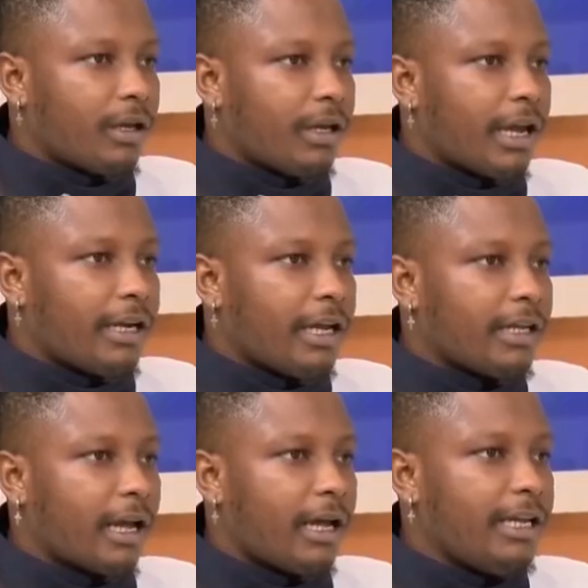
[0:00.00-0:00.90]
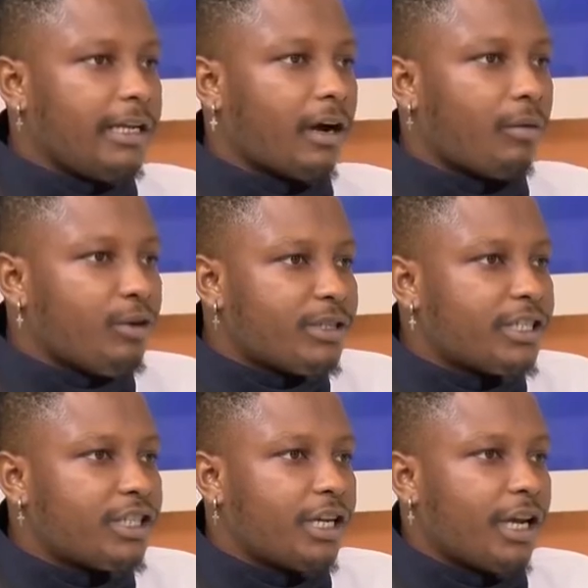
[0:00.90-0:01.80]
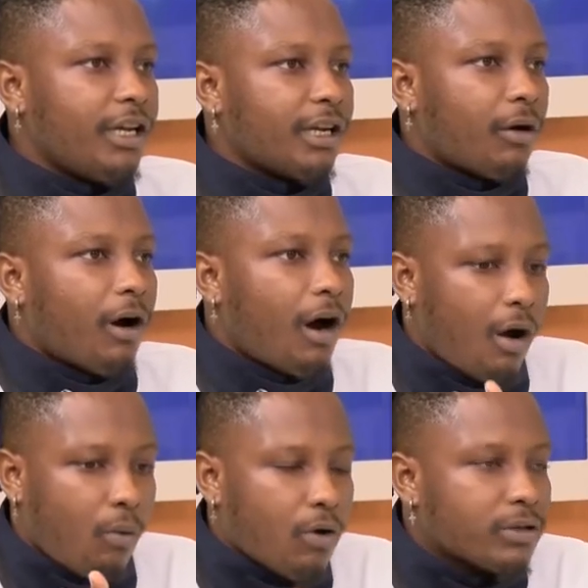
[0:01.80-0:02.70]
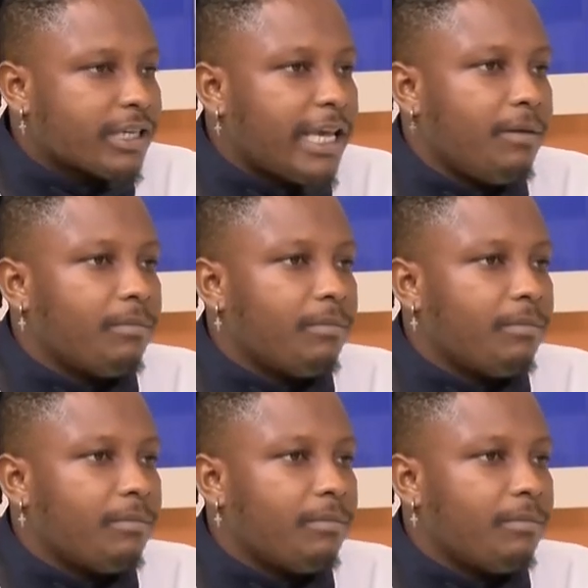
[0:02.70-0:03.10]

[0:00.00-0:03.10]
And in our music genre, in our award scheme.